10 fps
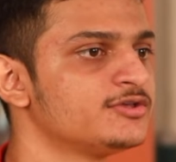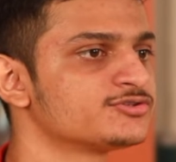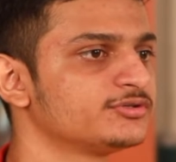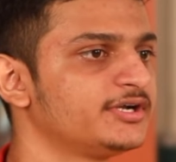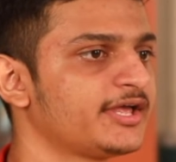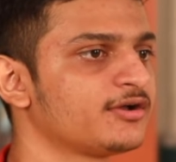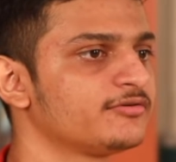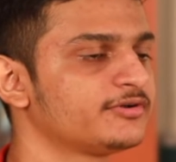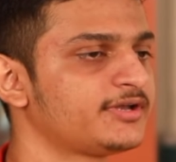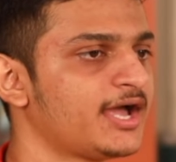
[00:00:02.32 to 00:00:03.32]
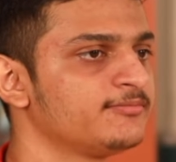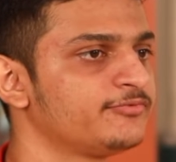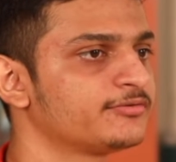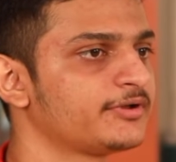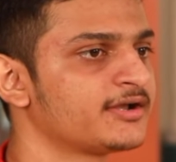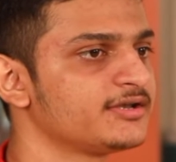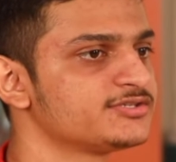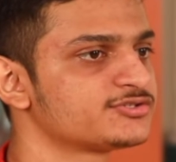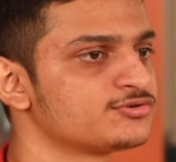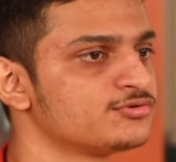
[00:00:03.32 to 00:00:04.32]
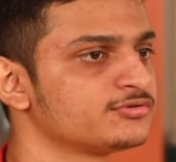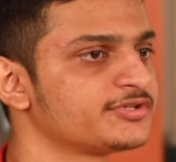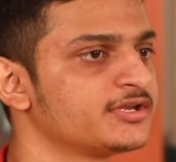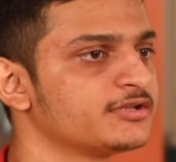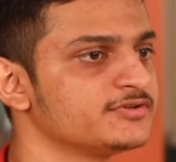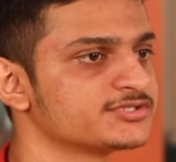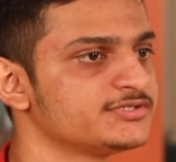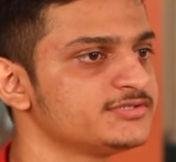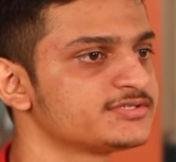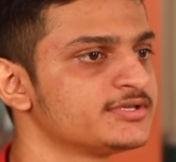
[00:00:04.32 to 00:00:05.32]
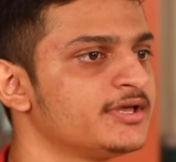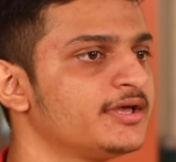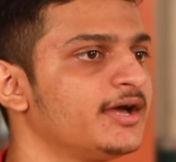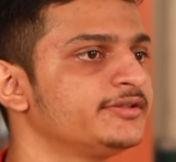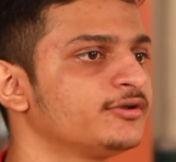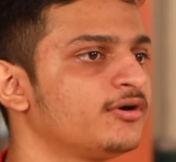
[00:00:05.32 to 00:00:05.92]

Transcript: so that I got time for at least 2 to 3 revisions, and then